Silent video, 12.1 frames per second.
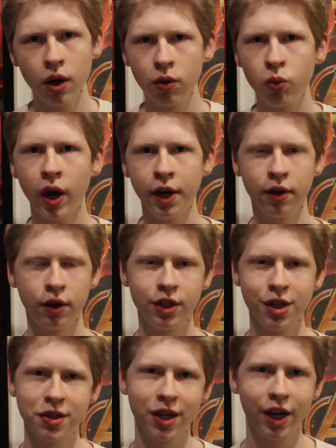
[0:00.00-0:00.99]
regular
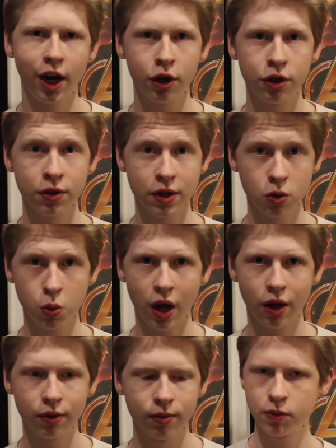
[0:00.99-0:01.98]
Disney characters as well.